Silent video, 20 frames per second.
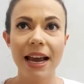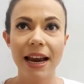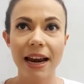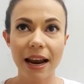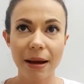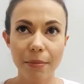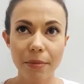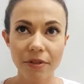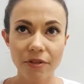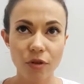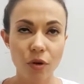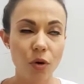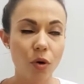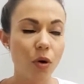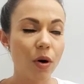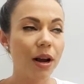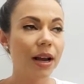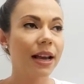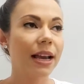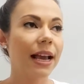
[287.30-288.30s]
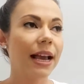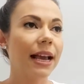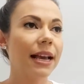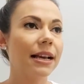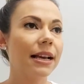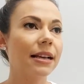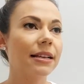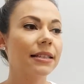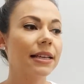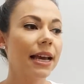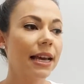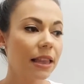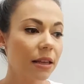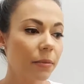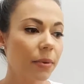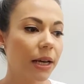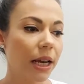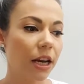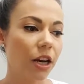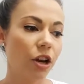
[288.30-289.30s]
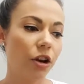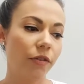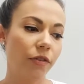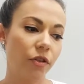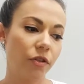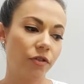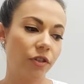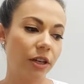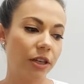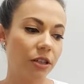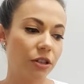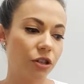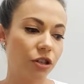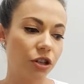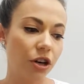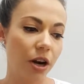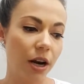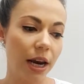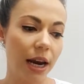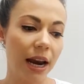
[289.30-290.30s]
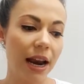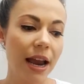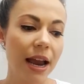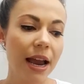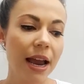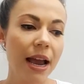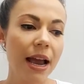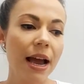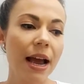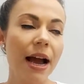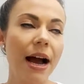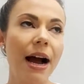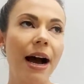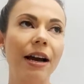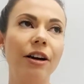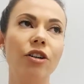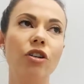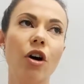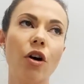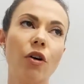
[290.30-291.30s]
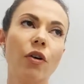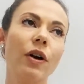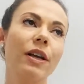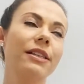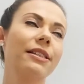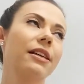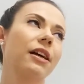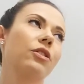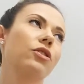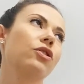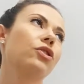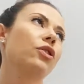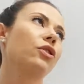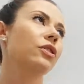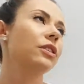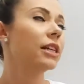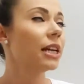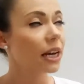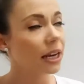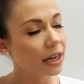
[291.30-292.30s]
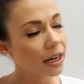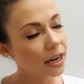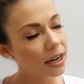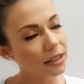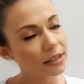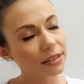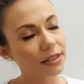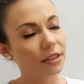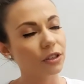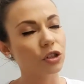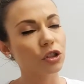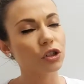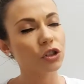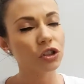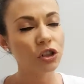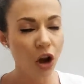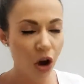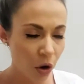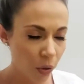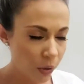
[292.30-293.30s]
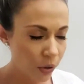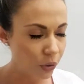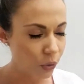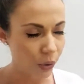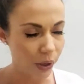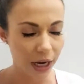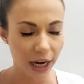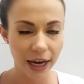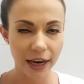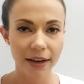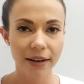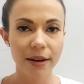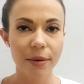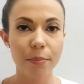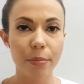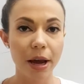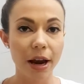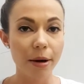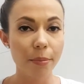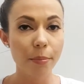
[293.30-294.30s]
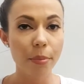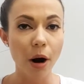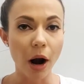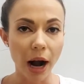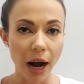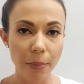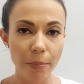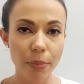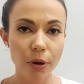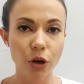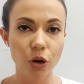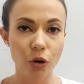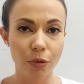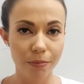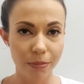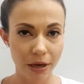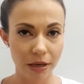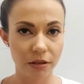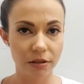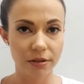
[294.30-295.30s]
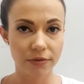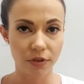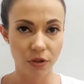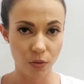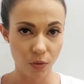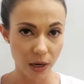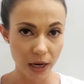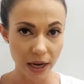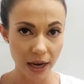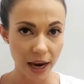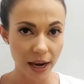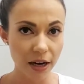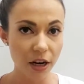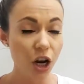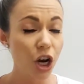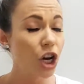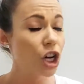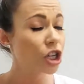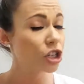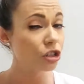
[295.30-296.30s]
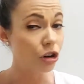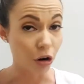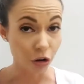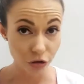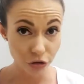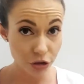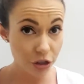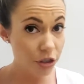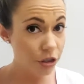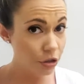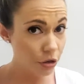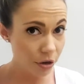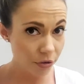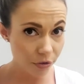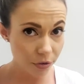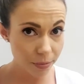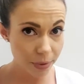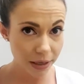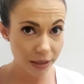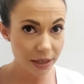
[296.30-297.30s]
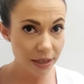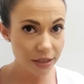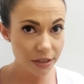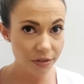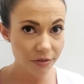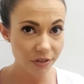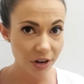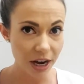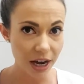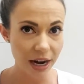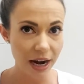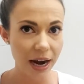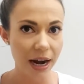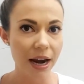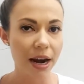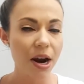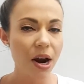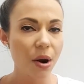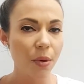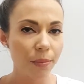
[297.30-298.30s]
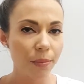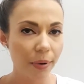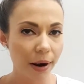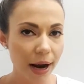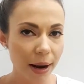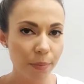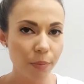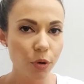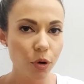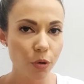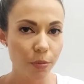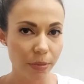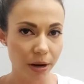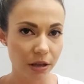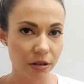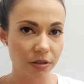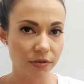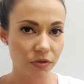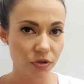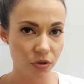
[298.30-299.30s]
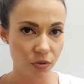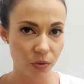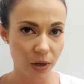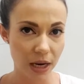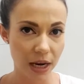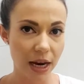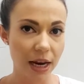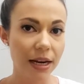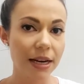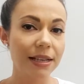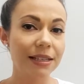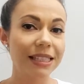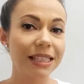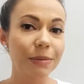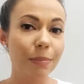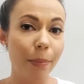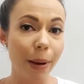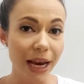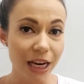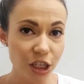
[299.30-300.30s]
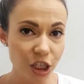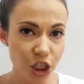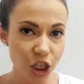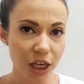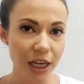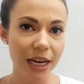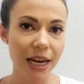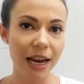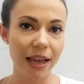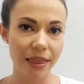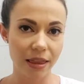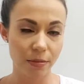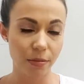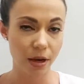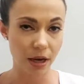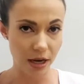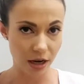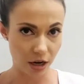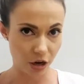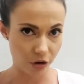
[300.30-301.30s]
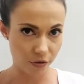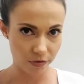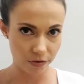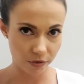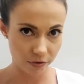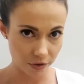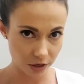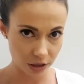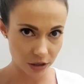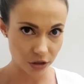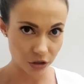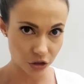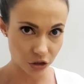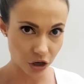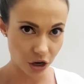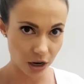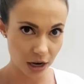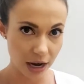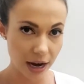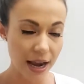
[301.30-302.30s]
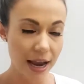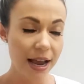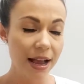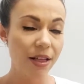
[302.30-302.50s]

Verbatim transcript: Number four is in the beginning of your fitness journey, I know it sounds so tedious and so annoying, but prep your meals for the weekend. Don't just do it from Monday to Friday, Prep your meals for the weekend, especially in the beginning of your fitness journey.